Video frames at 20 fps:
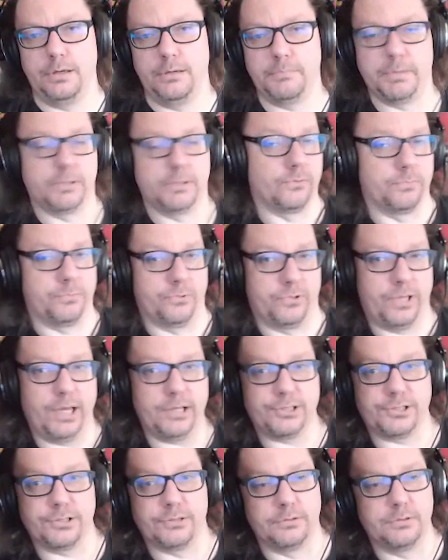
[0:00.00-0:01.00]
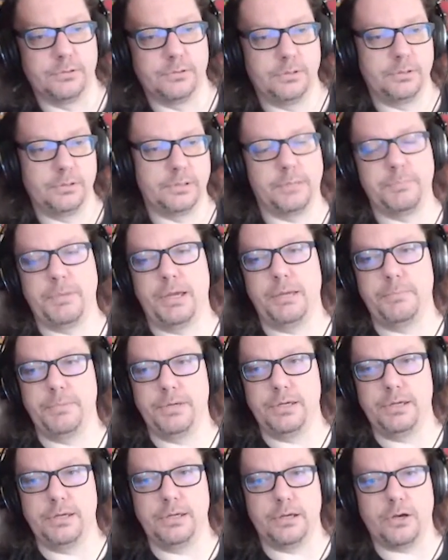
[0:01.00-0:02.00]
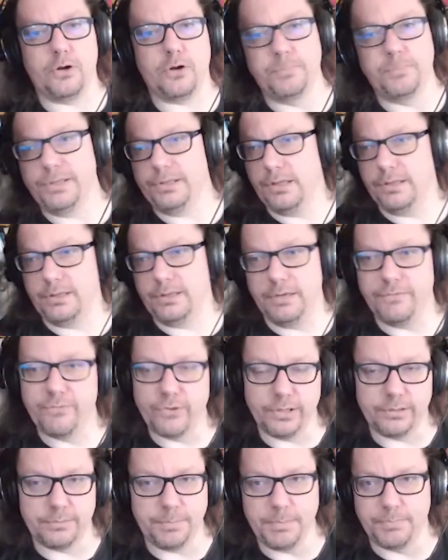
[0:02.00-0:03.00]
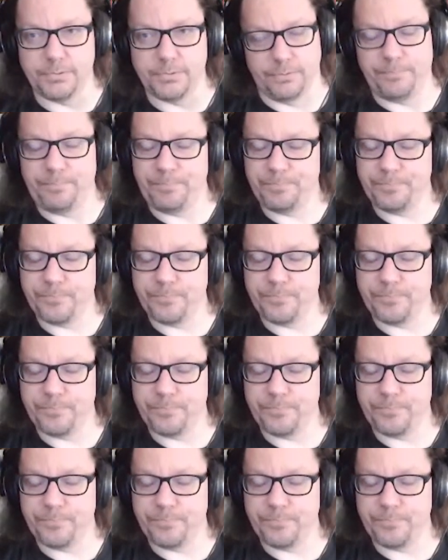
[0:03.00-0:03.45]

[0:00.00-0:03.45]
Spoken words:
But on production, there may be completely different people.